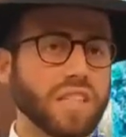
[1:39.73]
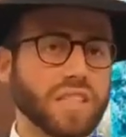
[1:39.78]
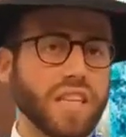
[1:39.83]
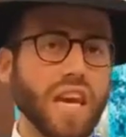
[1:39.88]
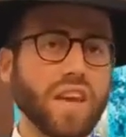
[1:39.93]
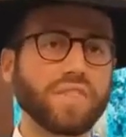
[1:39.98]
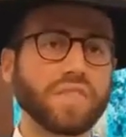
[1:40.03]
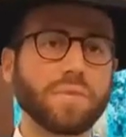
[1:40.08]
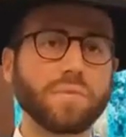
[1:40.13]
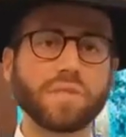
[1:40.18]

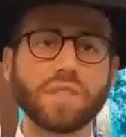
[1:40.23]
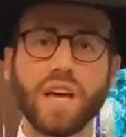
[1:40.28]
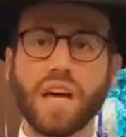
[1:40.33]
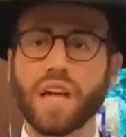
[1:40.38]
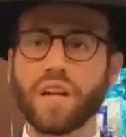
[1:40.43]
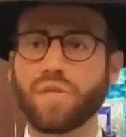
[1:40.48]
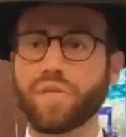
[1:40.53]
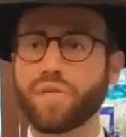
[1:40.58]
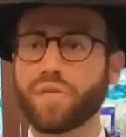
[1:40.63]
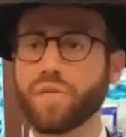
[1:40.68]
saves
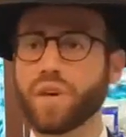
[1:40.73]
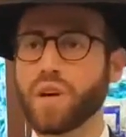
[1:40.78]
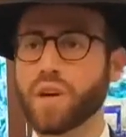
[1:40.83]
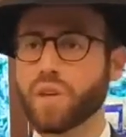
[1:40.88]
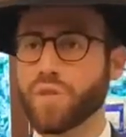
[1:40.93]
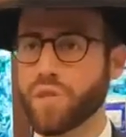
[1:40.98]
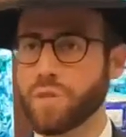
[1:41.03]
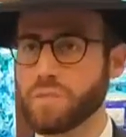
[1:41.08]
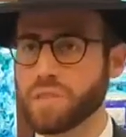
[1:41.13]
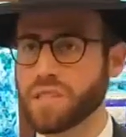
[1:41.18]

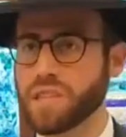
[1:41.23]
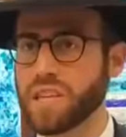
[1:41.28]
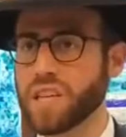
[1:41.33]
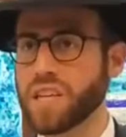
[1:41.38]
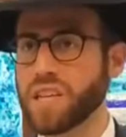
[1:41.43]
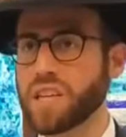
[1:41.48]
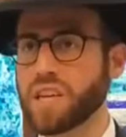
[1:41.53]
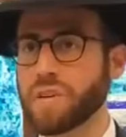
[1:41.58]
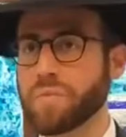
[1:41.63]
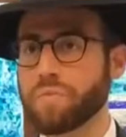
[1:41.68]
himself from
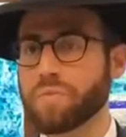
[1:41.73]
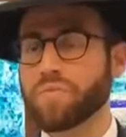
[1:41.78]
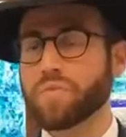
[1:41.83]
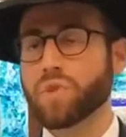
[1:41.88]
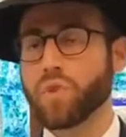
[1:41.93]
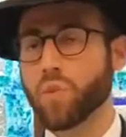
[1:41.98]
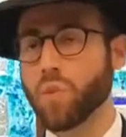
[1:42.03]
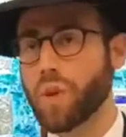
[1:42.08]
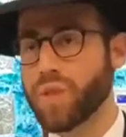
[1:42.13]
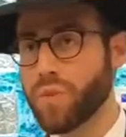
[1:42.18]

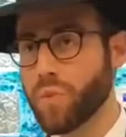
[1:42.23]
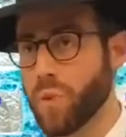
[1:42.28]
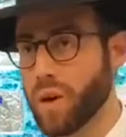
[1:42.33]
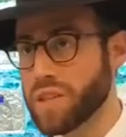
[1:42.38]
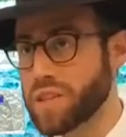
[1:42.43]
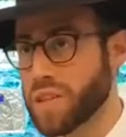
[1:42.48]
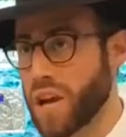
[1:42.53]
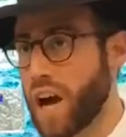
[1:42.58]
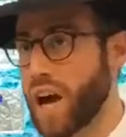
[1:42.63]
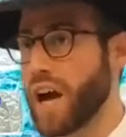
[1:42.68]
sinning with
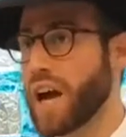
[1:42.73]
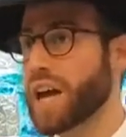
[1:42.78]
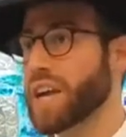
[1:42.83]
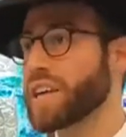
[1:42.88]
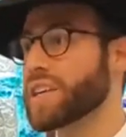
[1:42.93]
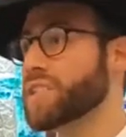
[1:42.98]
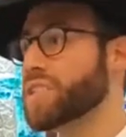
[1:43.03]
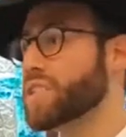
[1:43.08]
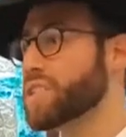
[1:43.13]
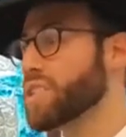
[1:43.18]
one's
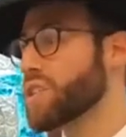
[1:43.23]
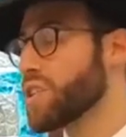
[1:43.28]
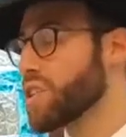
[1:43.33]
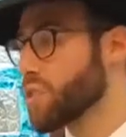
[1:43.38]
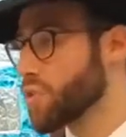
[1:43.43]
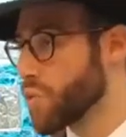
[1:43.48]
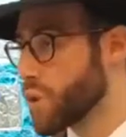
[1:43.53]
eyes,